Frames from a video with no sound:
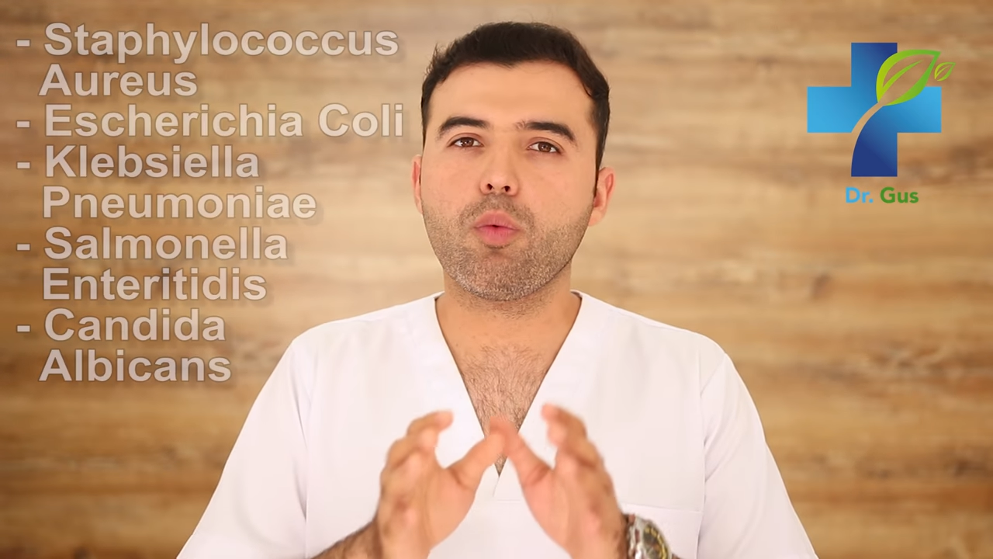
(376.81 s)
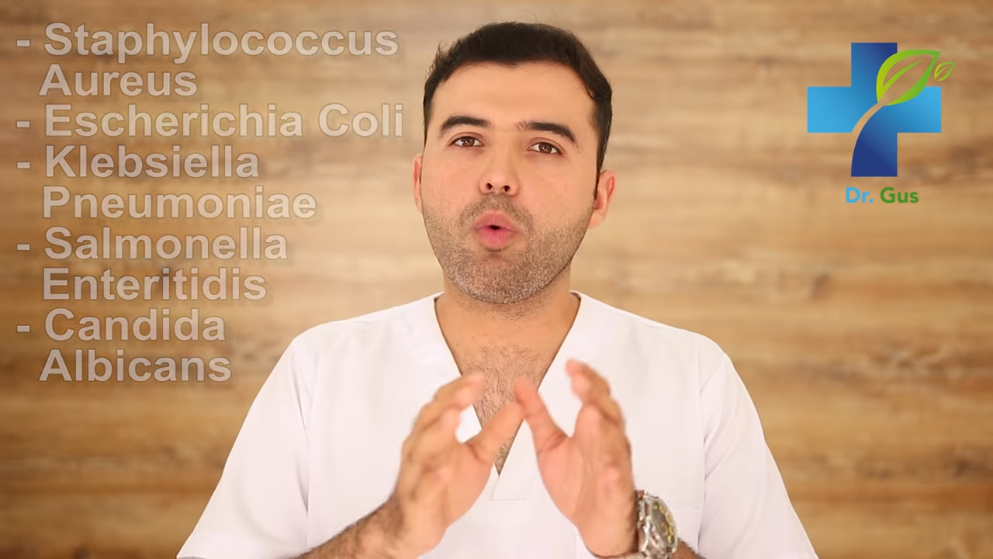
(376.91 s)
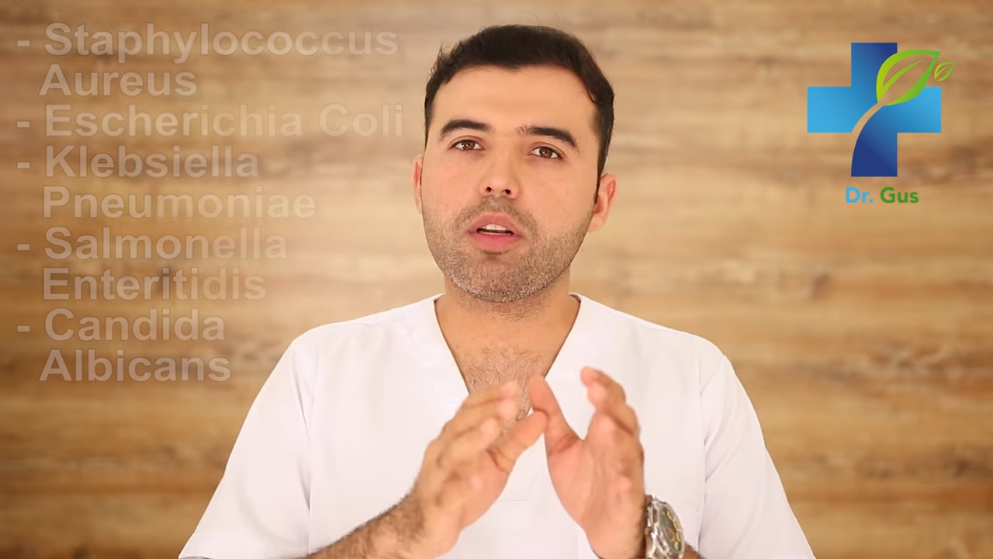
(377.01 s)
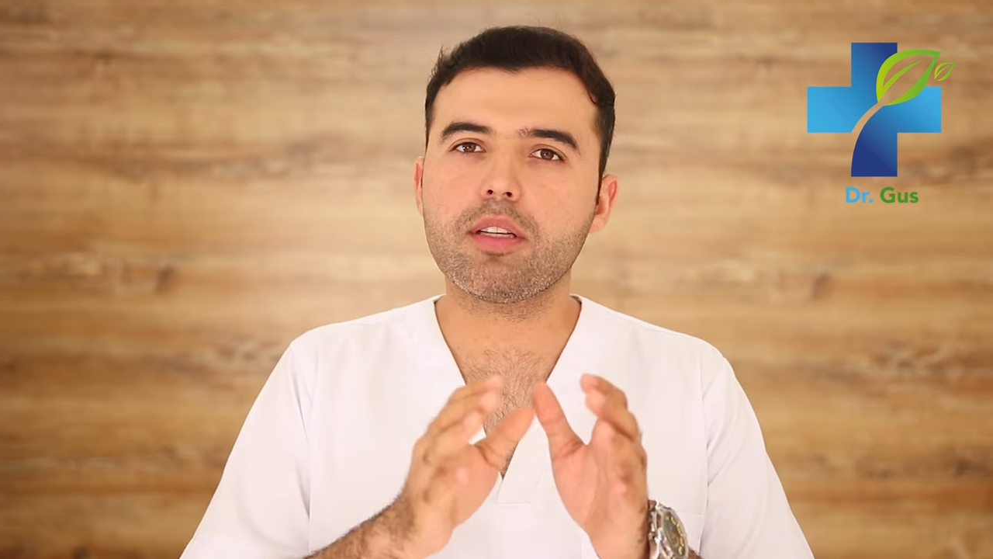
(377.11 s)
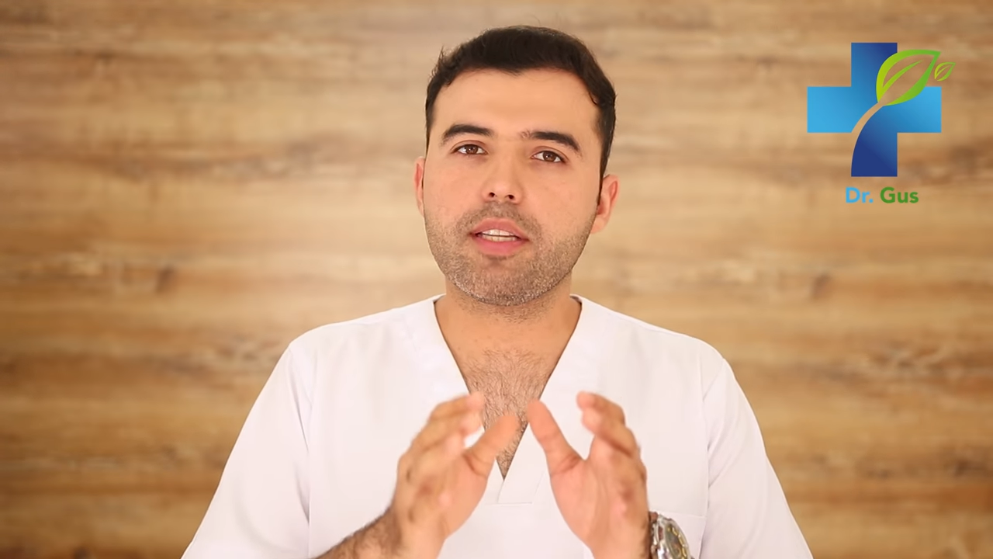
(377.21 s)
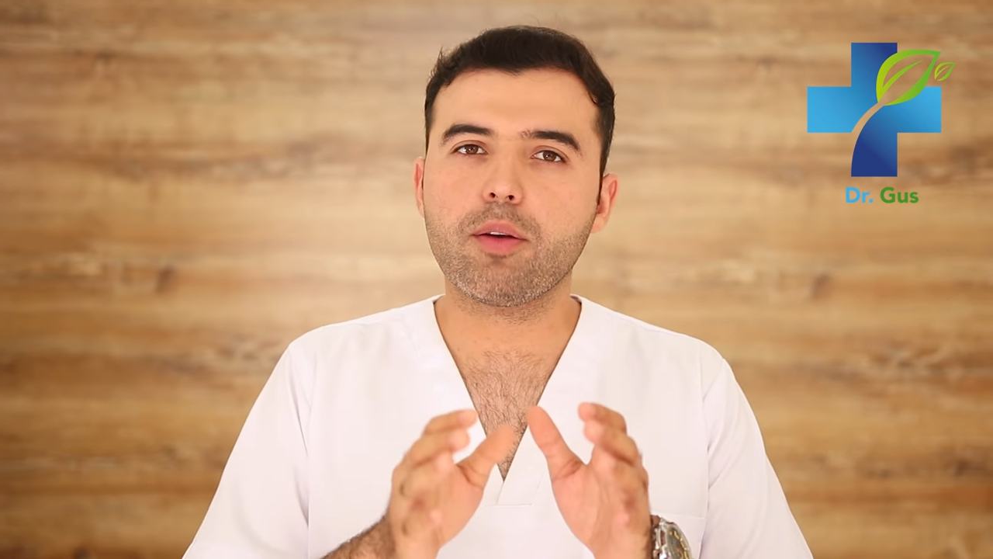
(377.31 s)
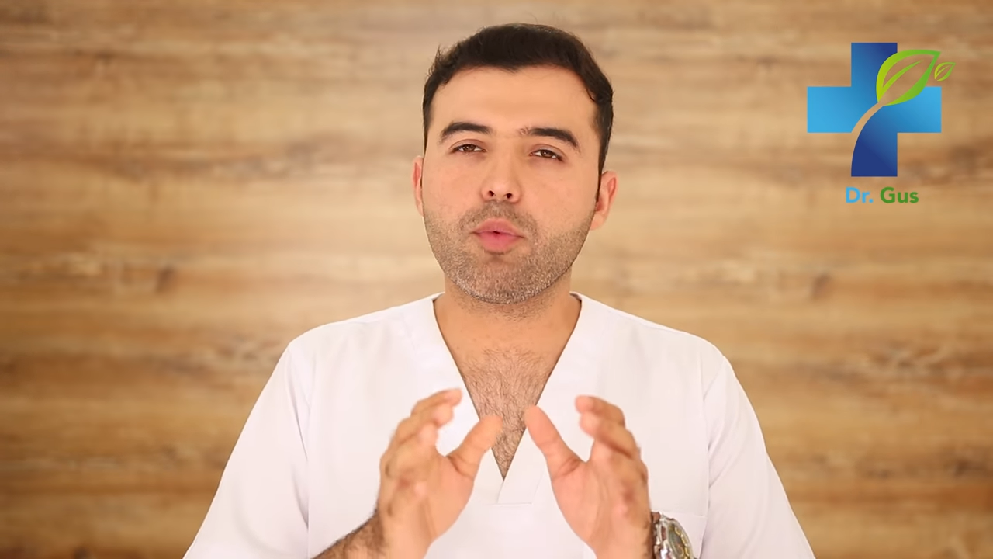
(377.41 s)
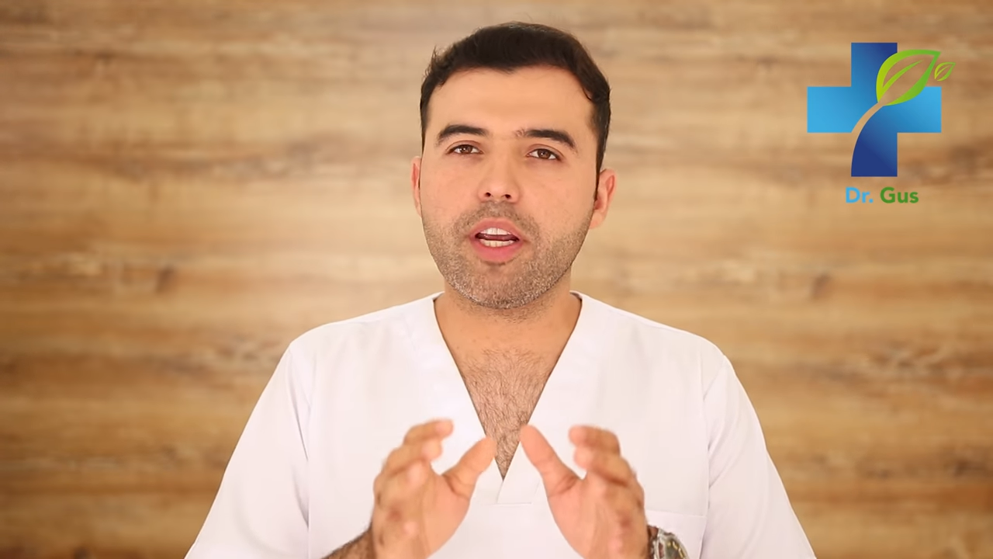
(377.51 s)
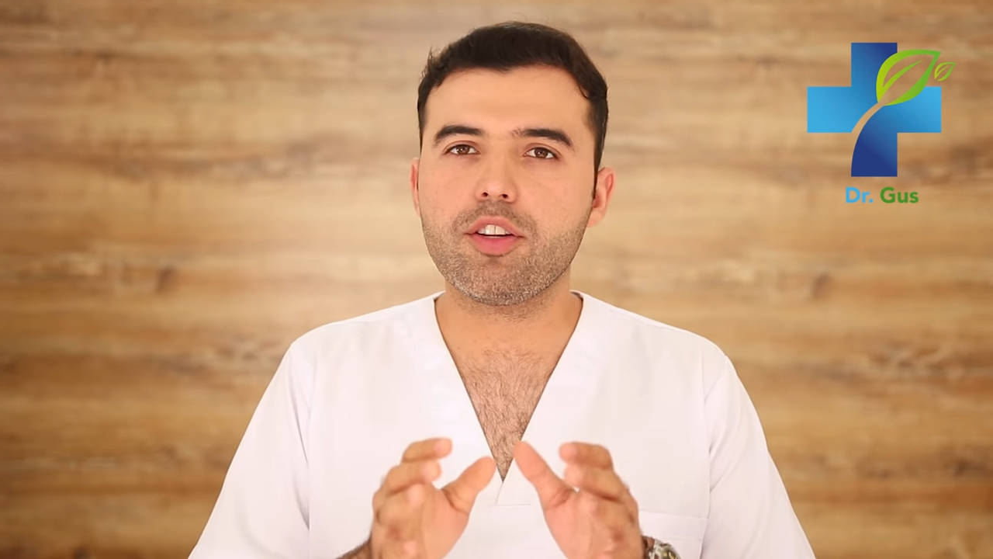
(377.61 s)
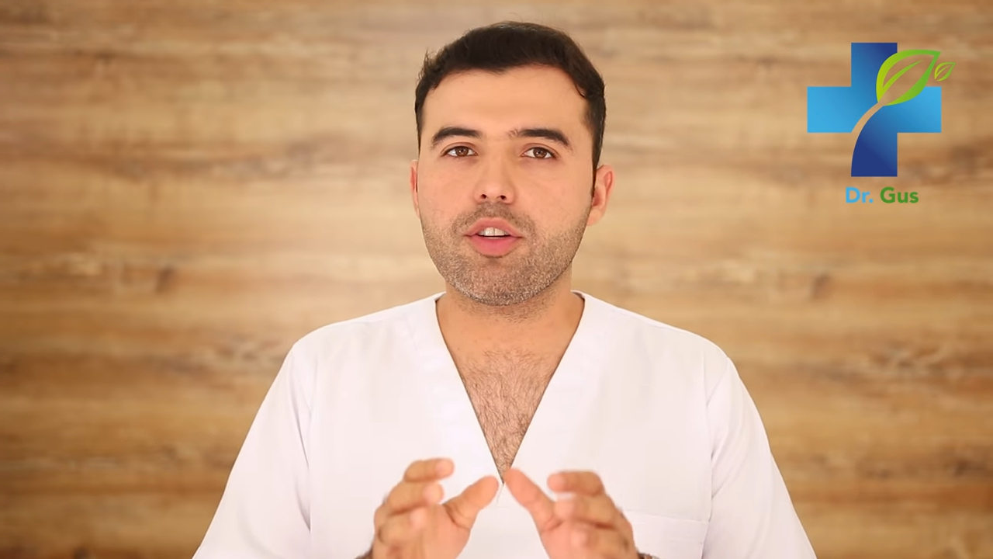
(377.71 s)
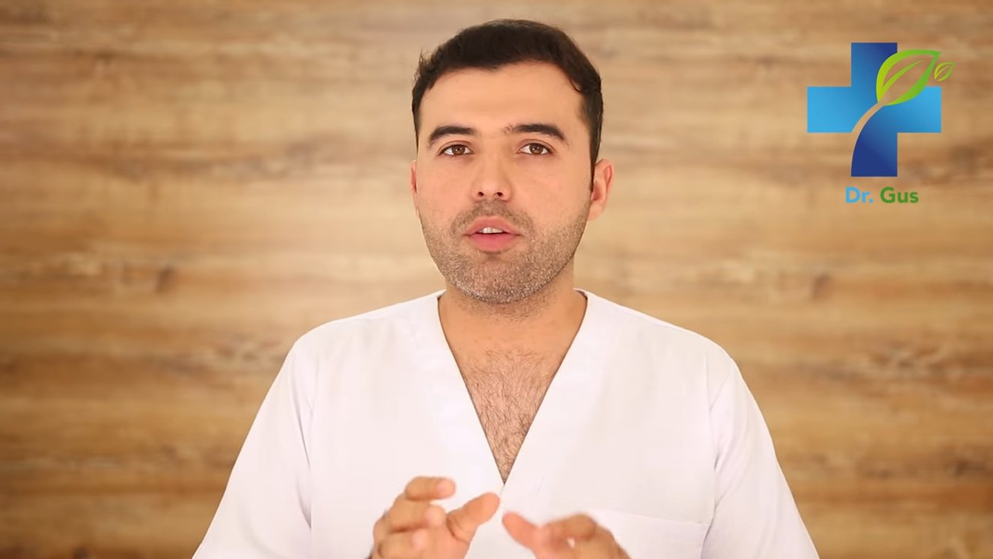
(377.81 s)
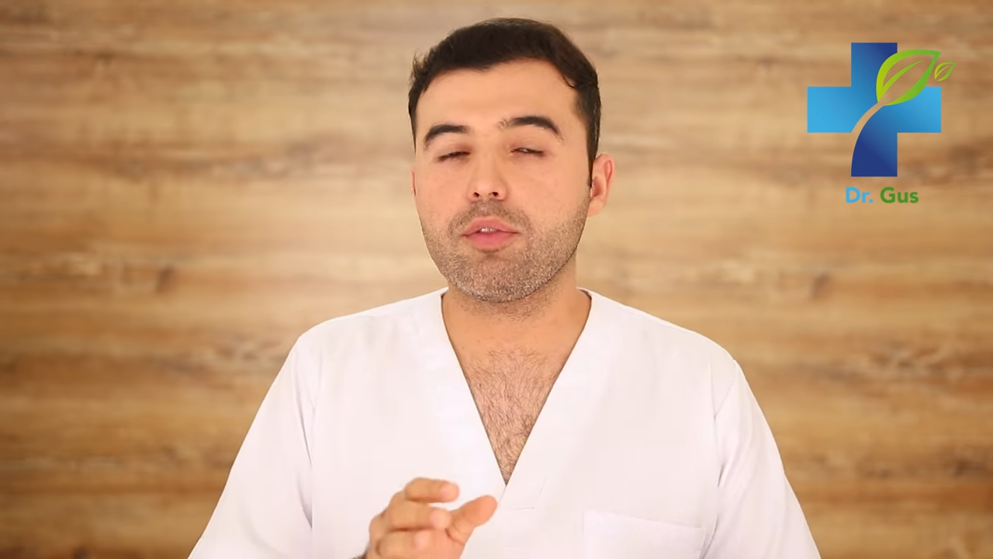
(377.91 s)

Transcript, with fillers: one to ten ratio